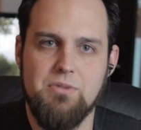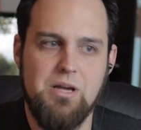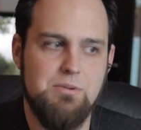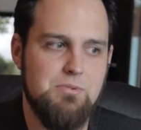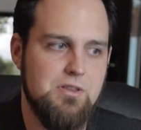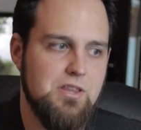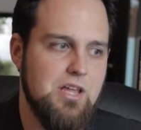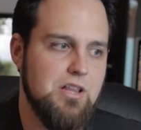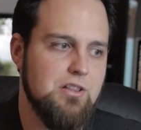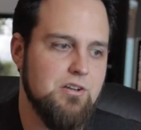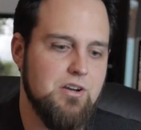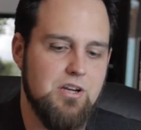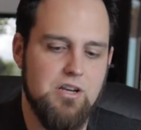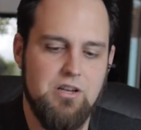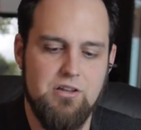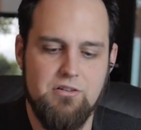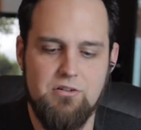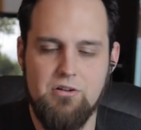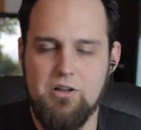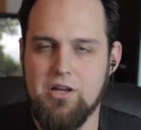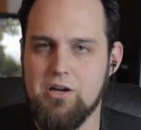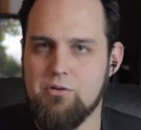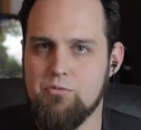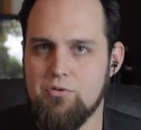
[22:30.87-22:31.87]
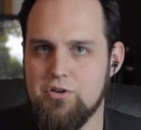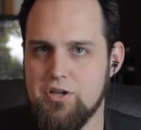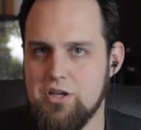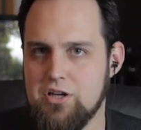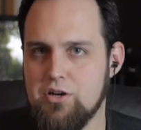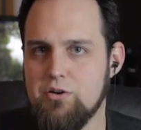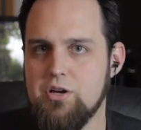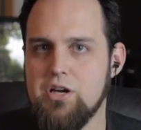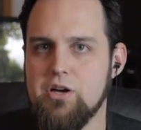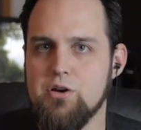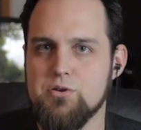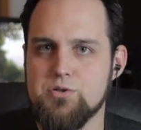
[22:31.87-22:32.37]
Maybe they look at it and they're like, well, you
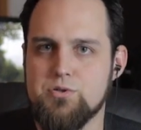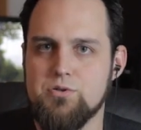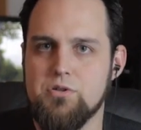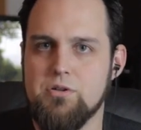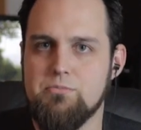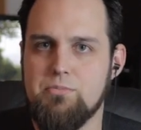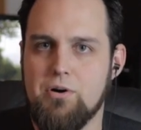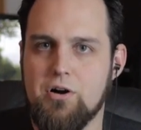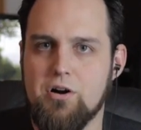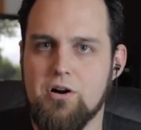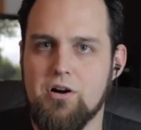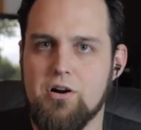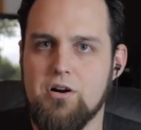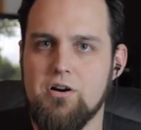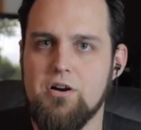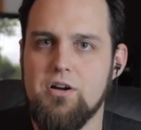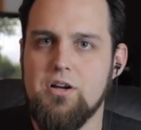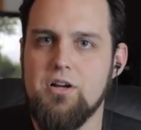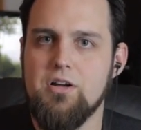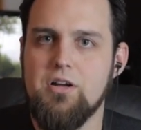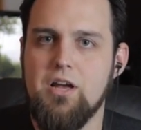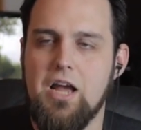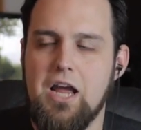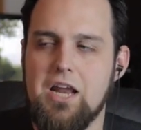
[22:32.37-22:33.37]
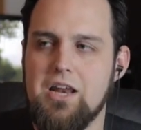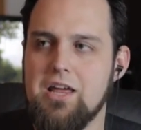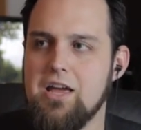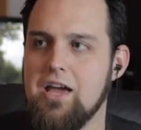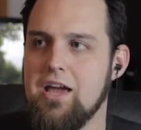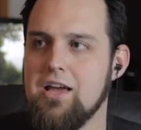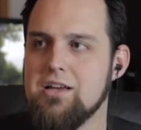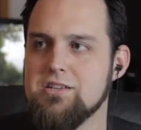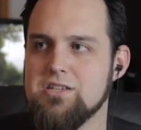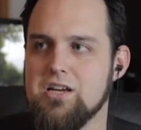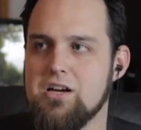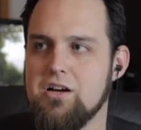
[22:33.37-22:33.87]
know, he goes to the bar and he
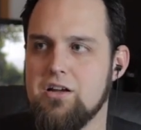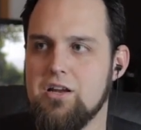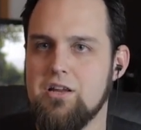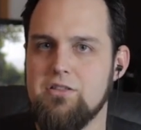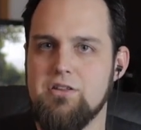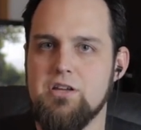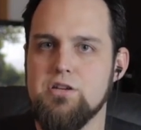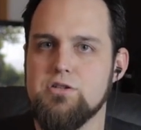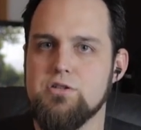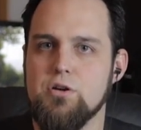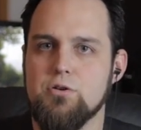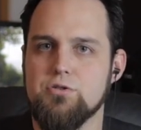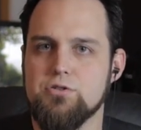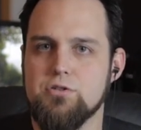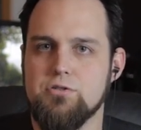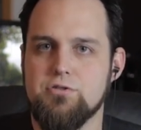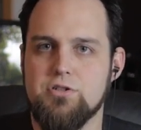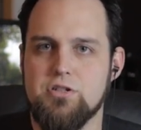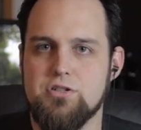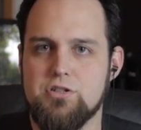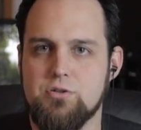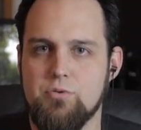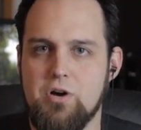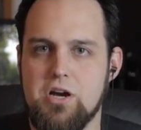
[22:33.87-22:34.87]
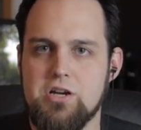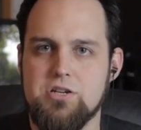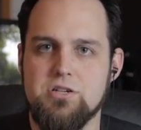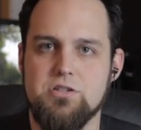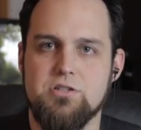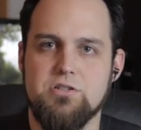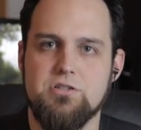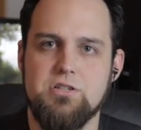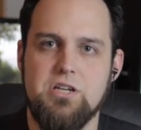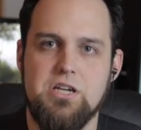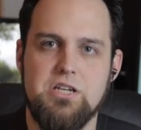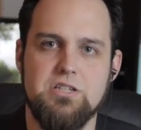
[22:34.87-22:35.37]
hangs out in these social situations.